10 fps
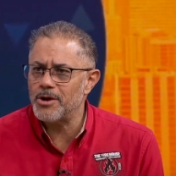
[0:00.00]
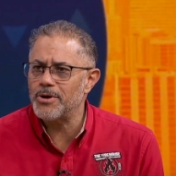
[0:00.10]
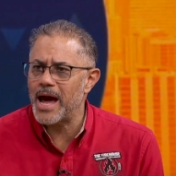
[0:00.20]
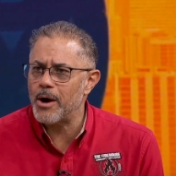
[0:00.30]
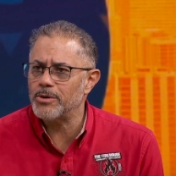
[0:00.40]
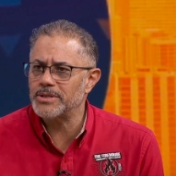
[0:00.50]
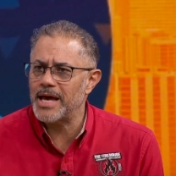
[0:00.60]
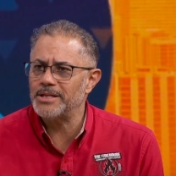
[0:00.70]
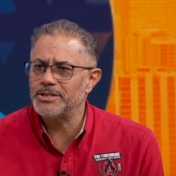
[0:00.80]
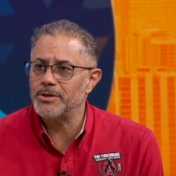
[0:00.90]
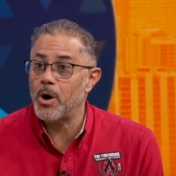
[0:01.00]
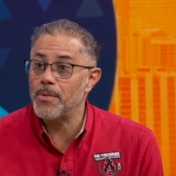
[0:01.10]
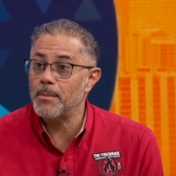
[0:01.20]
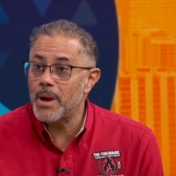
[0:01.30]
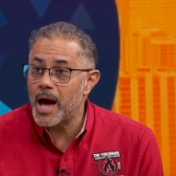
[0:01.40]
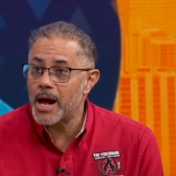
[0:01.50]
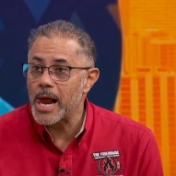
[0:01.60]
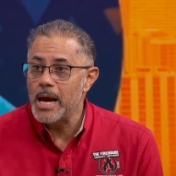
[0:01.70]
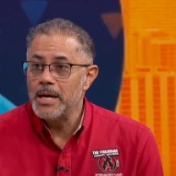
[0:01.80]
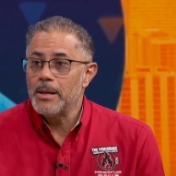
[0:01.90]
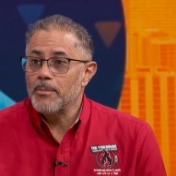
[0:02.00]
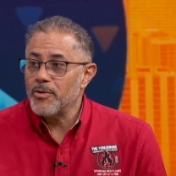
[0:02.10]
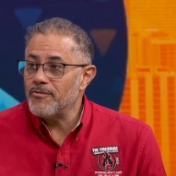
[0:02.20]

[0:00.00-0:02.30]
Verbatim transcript: hundred hours last year on the block, wow.